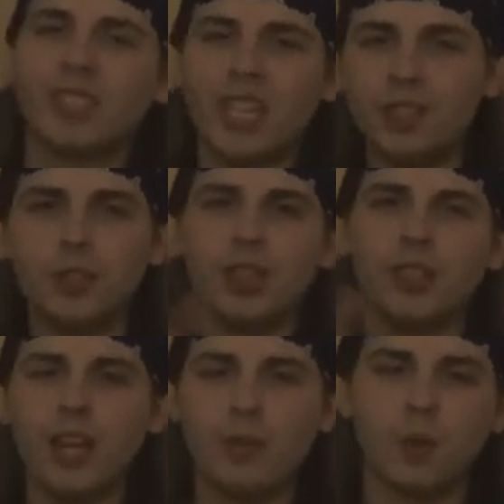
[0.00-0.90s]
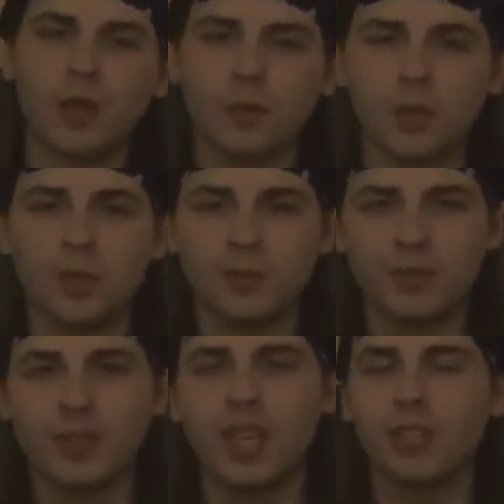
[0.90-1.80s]
each and every one of you,
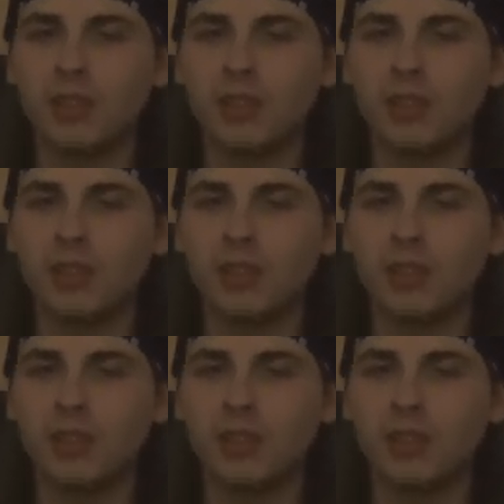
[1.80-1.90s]
a